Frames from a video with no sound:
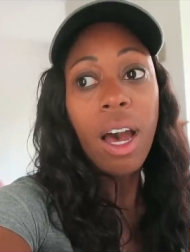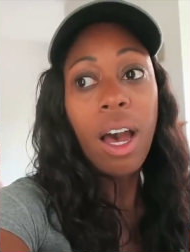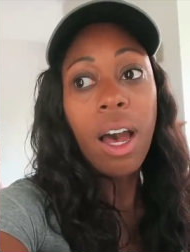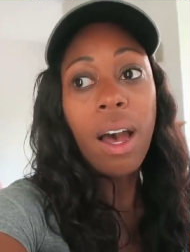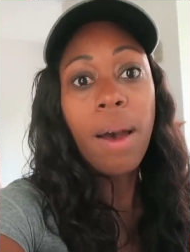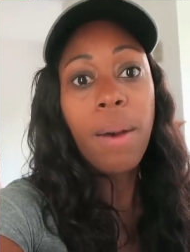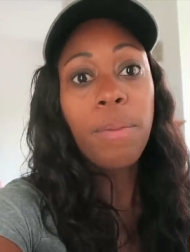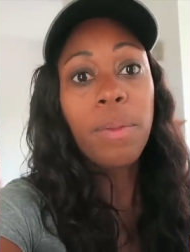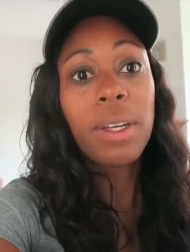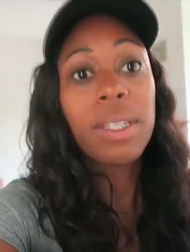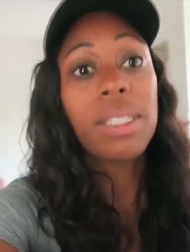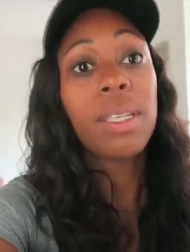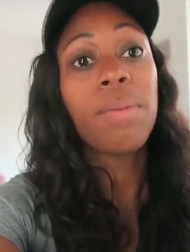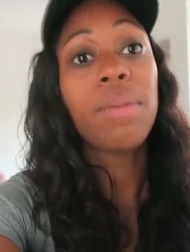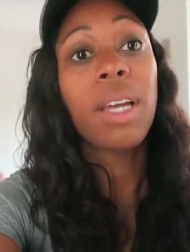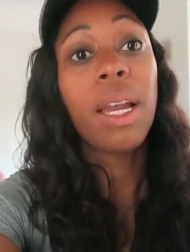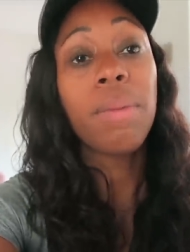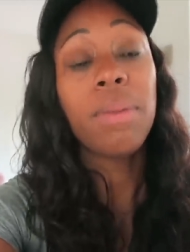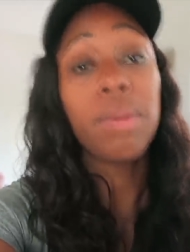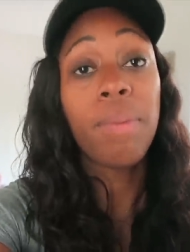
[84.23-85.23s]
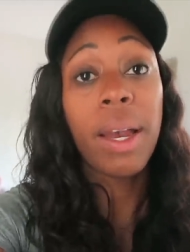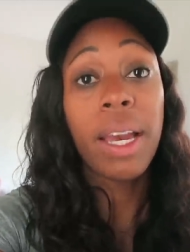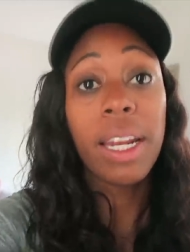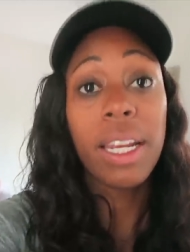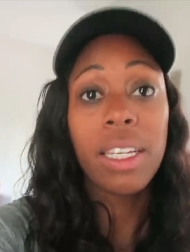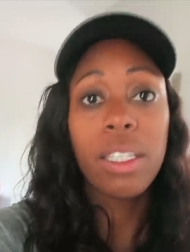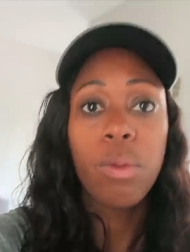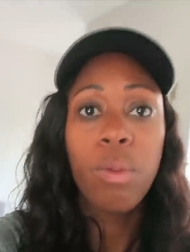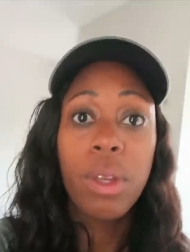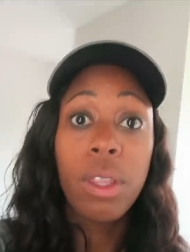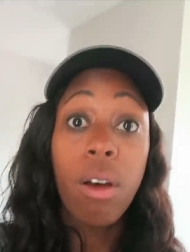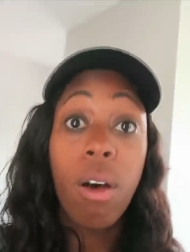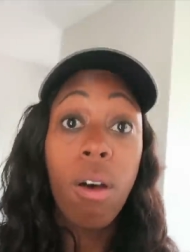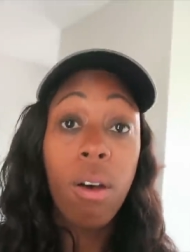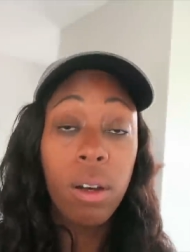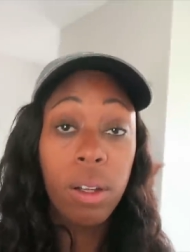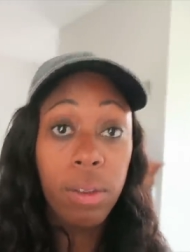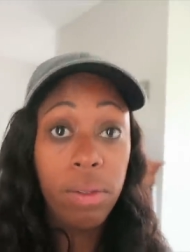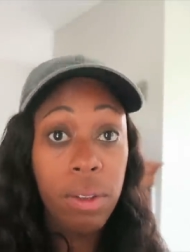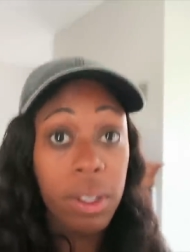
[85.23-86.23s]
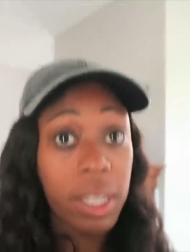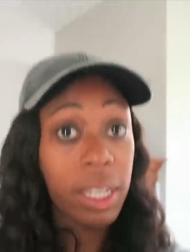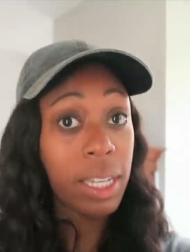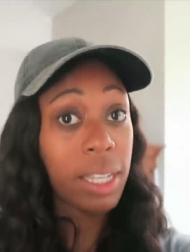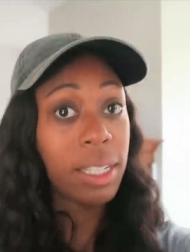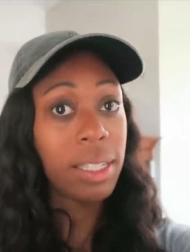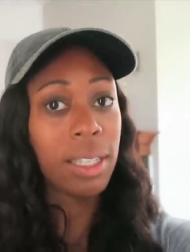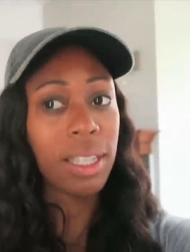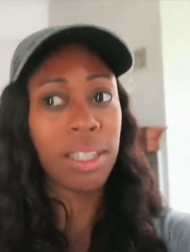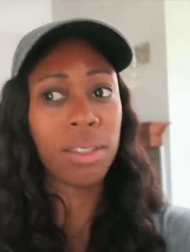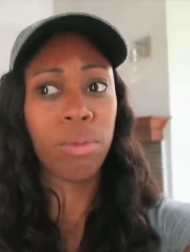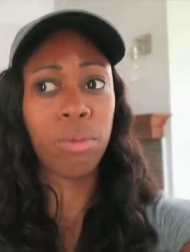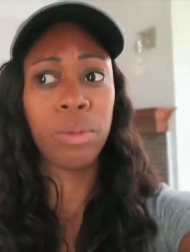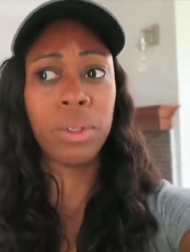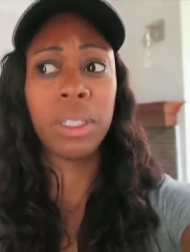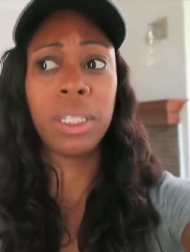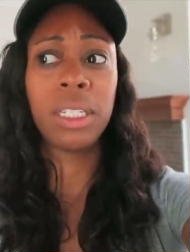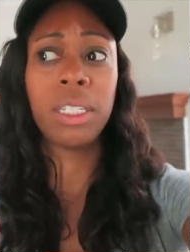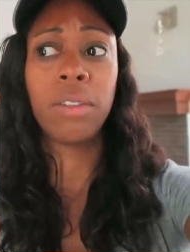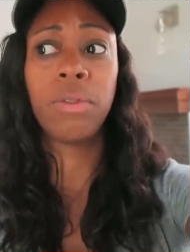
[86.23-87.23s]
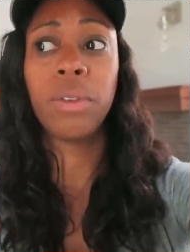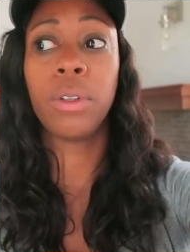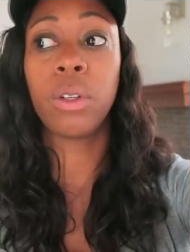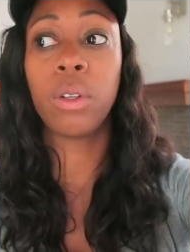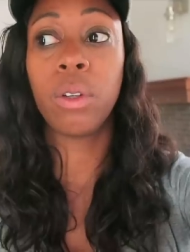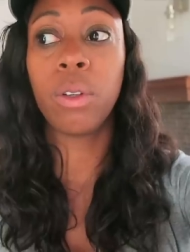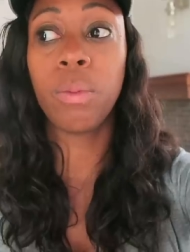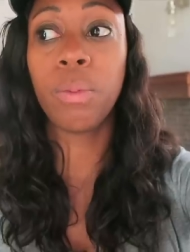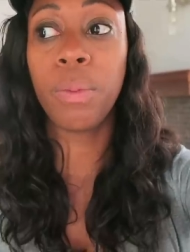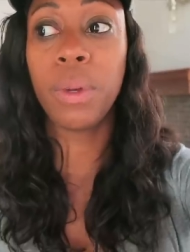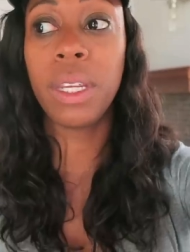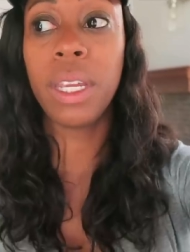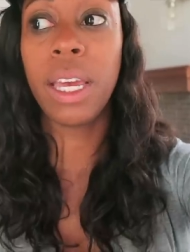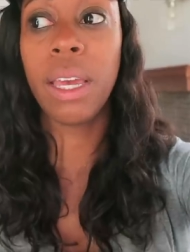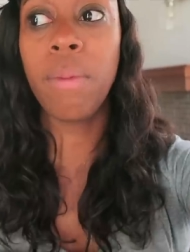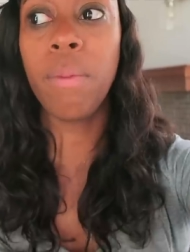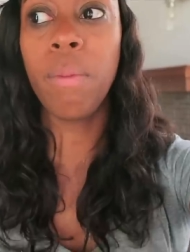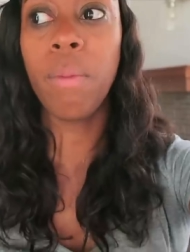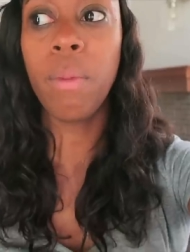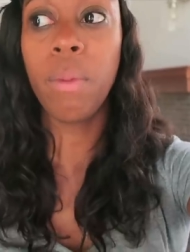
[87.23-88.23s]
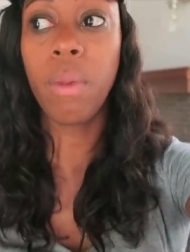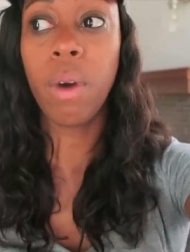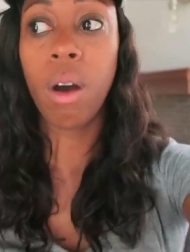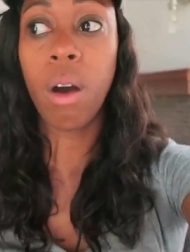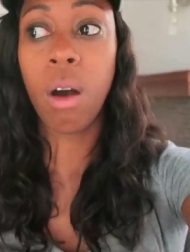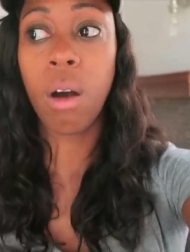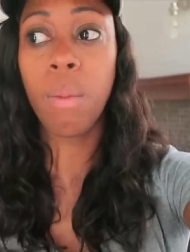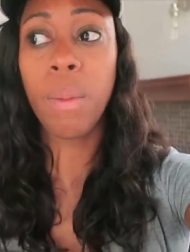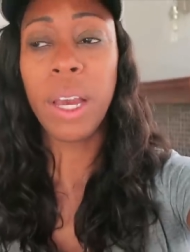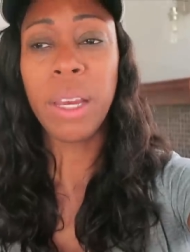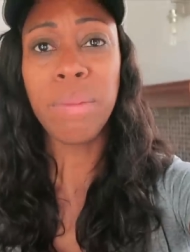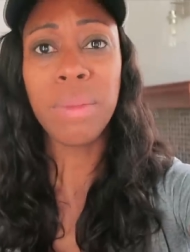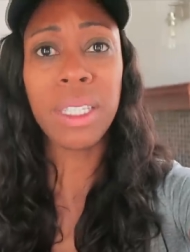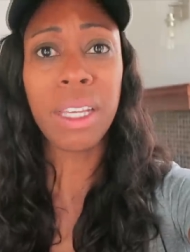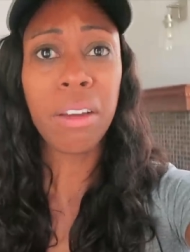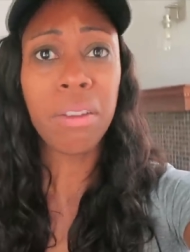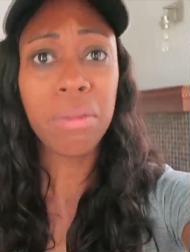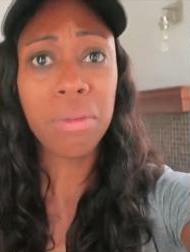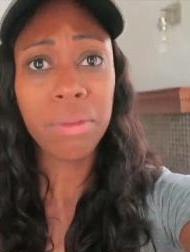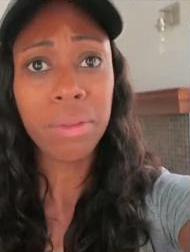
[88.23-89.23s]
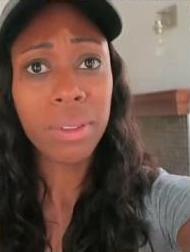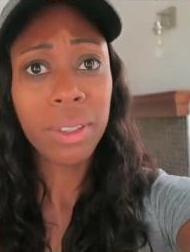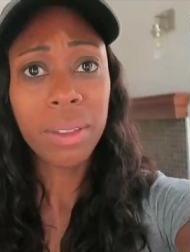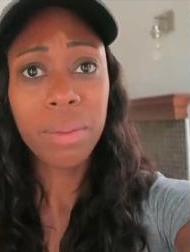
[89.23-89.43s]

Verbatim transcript: Because um, sometimes Maddox with all of the kids is really difficult. But him all by himself,